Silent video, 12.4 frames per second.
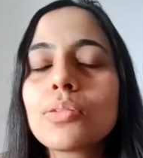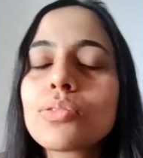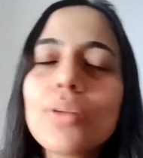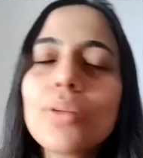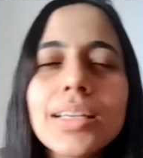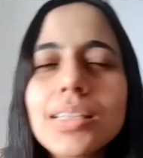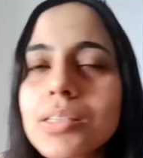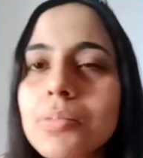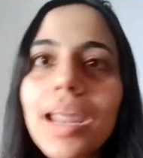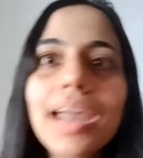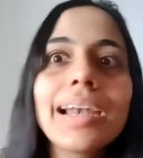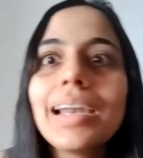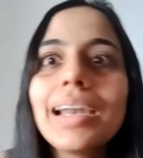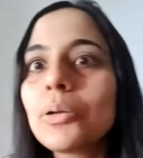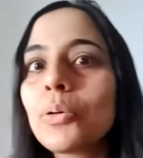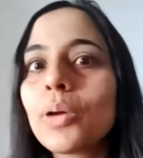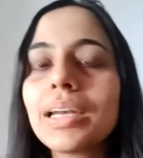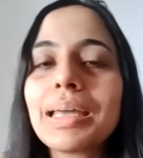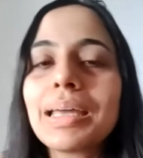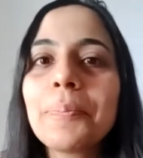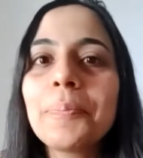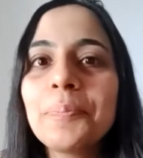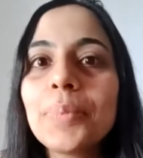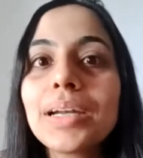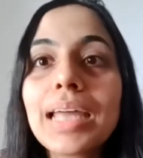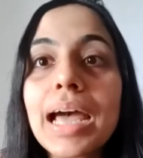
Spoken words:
So I just blindly took it up. But